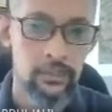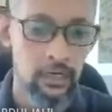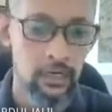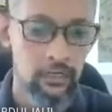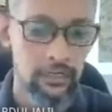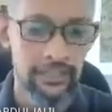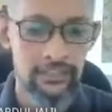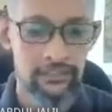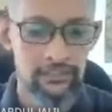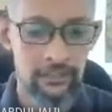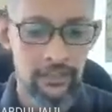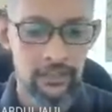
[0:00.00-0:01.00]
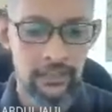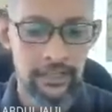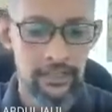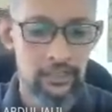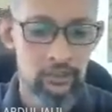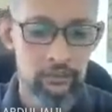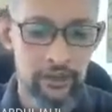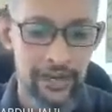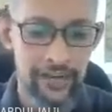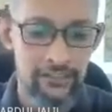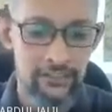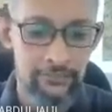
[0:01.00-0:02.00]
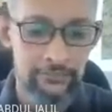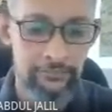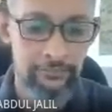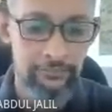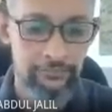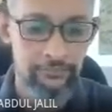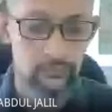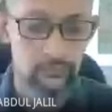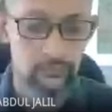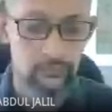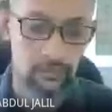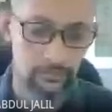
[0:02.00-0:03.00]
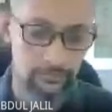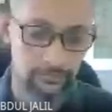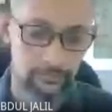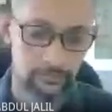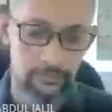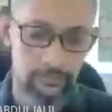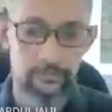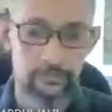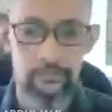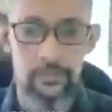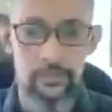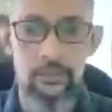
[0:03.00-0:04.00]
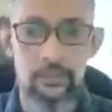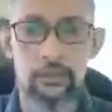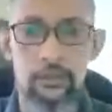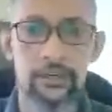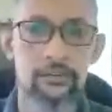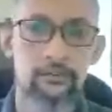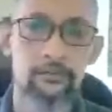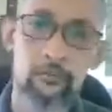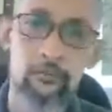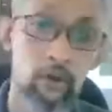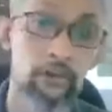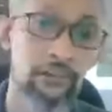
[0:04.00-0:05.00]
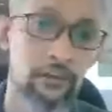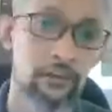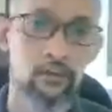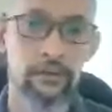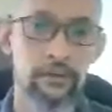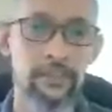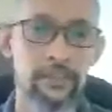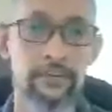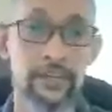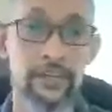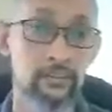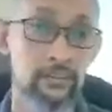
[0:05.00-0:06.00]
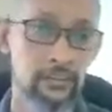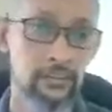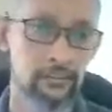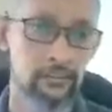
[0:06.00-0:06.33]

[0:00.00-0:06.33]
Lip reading: Let's just say like dragon tail, right? For example, okay, dragon tails there.